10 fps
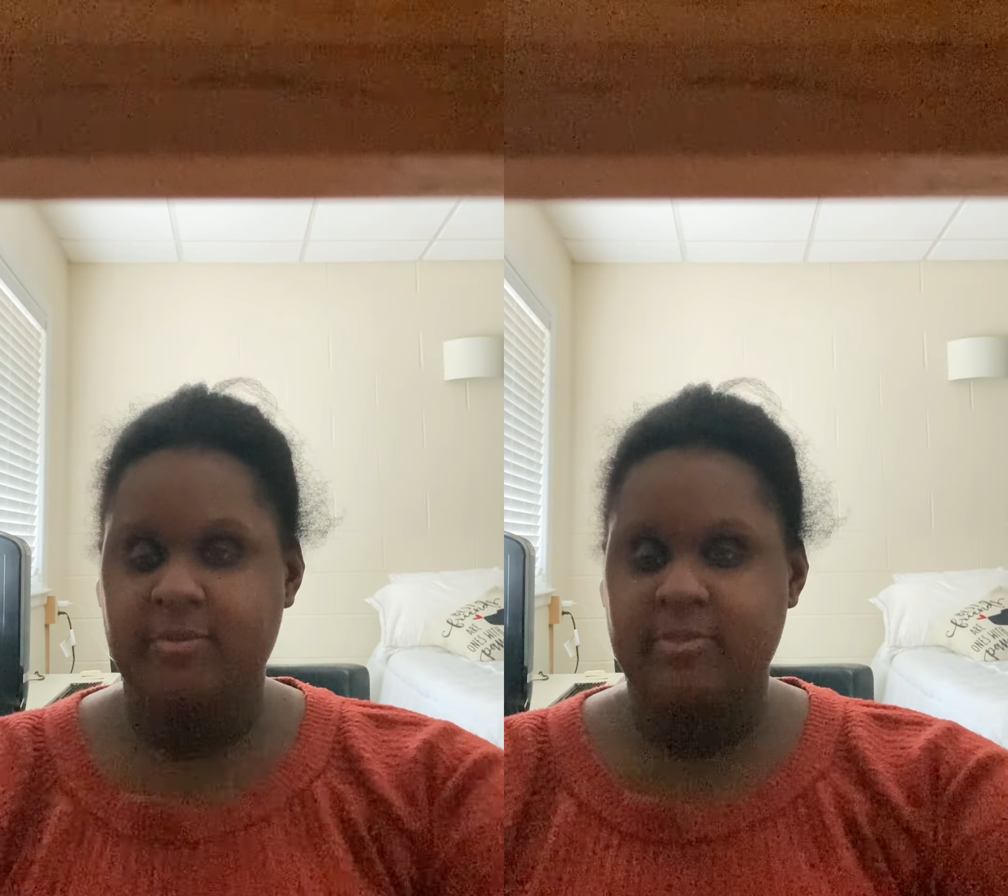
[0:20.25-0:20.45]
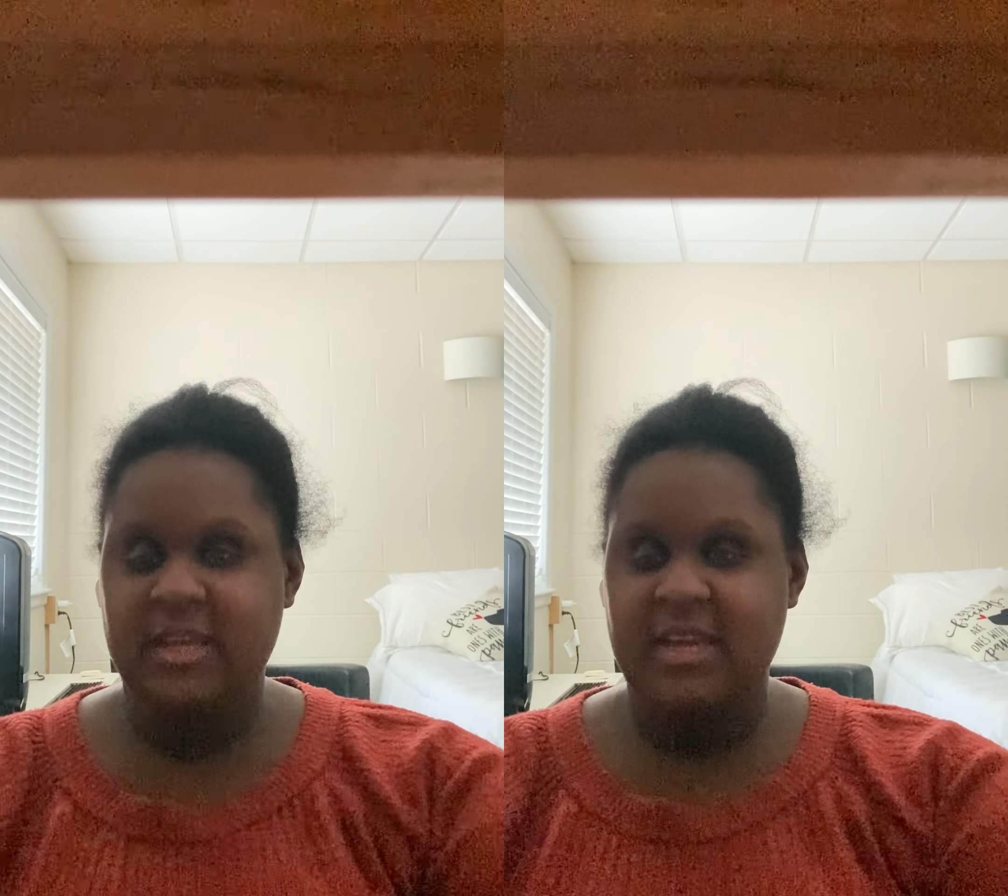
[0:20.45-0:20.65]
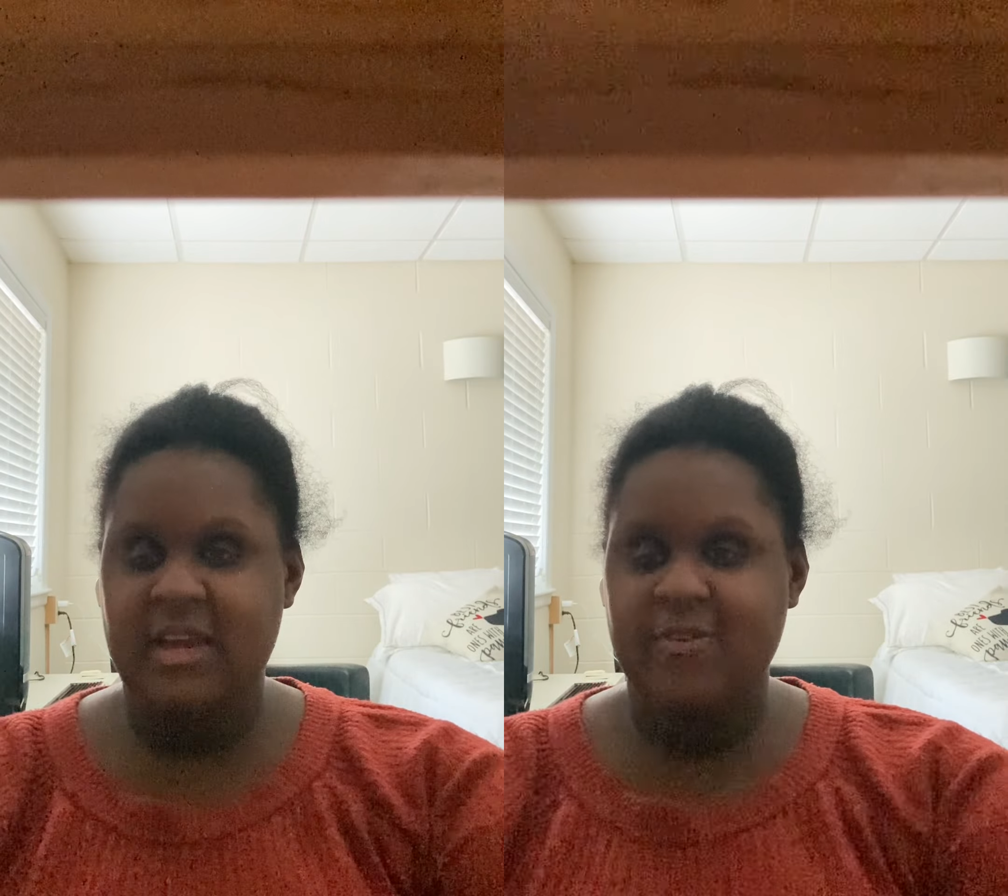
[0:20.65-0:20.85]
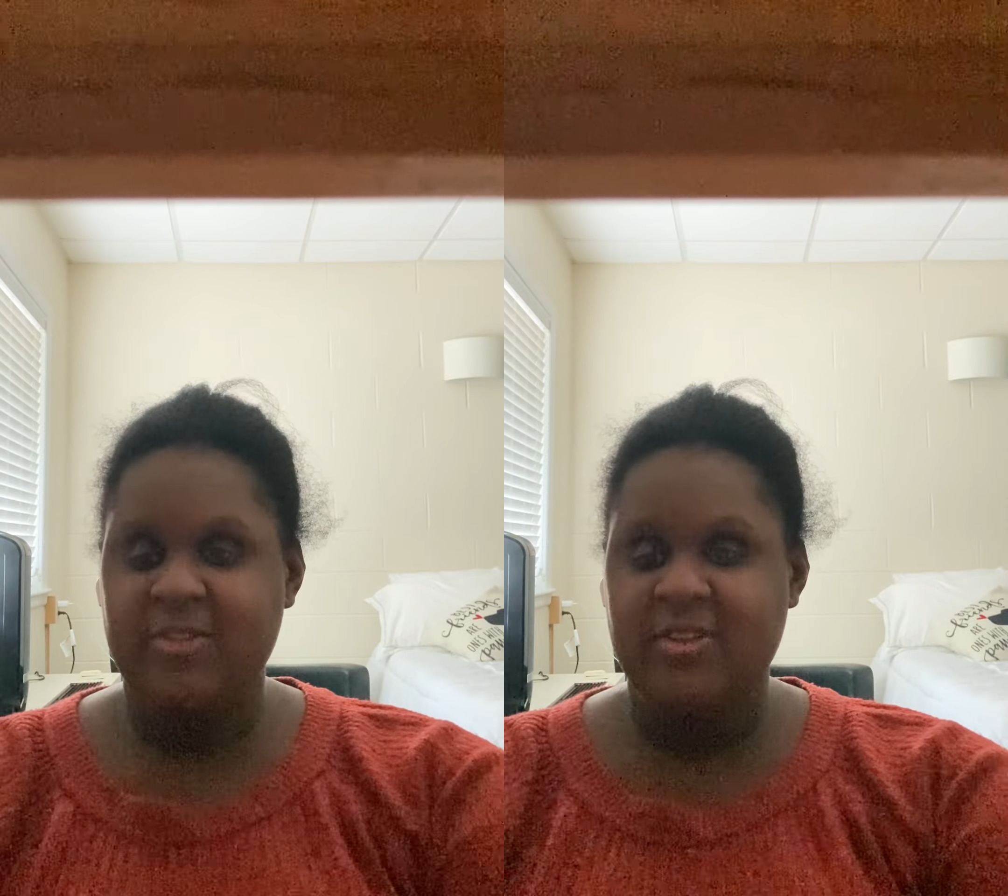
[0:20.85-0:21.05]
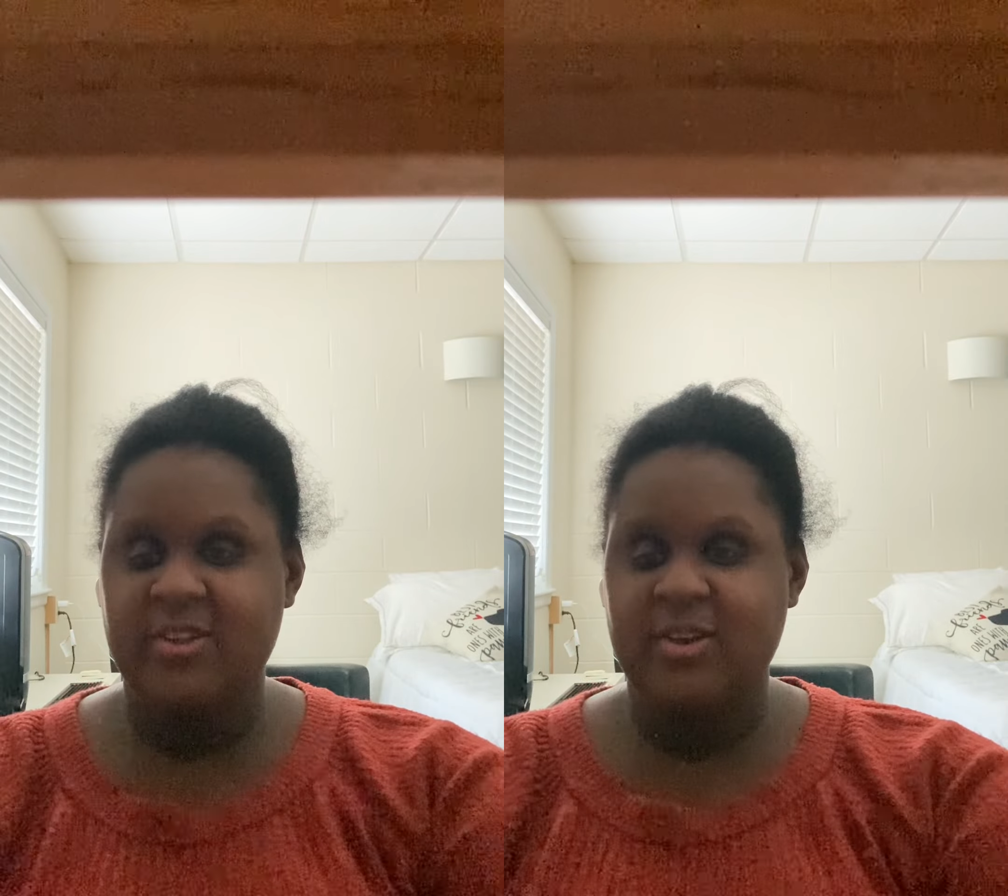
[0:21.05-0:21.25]
Like,
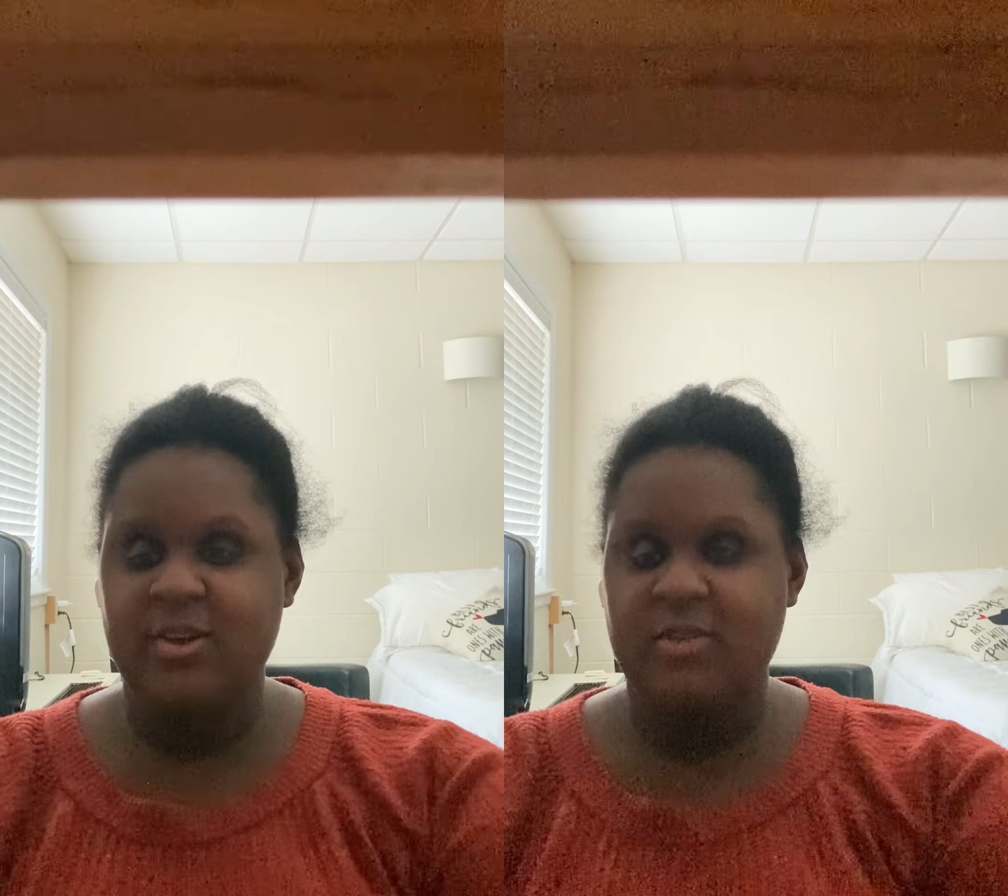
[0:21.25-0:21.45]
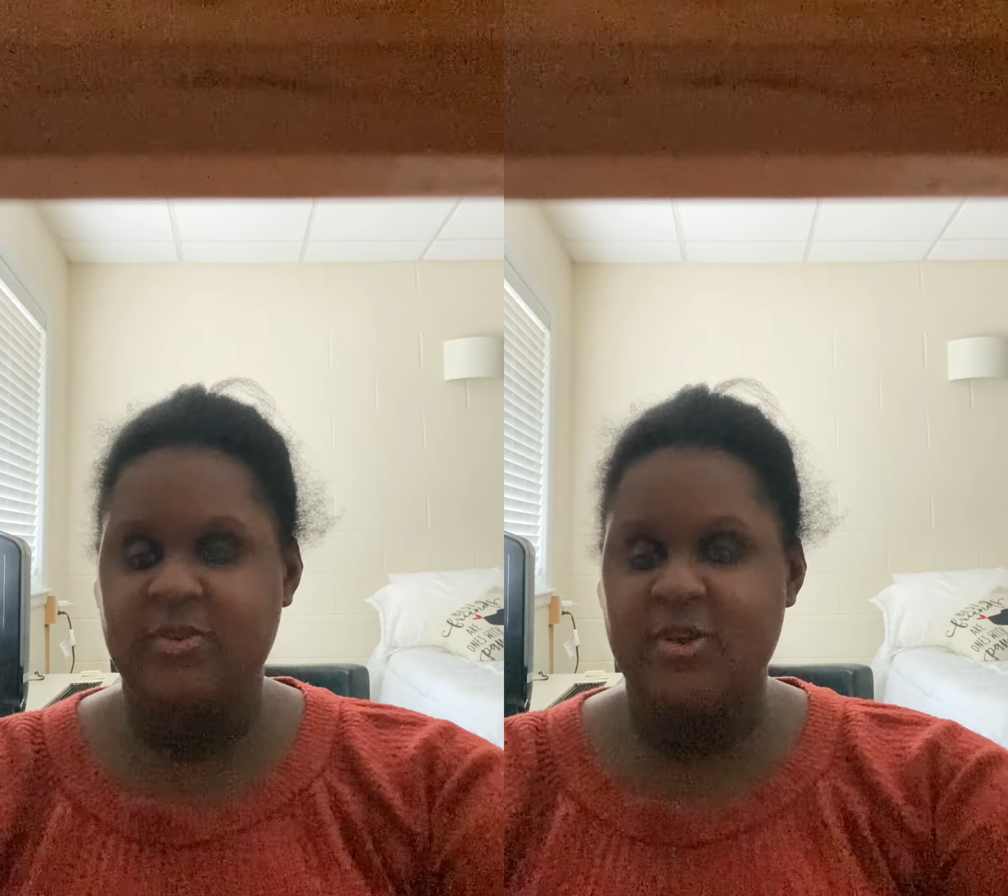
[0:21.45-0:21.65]
everything that could have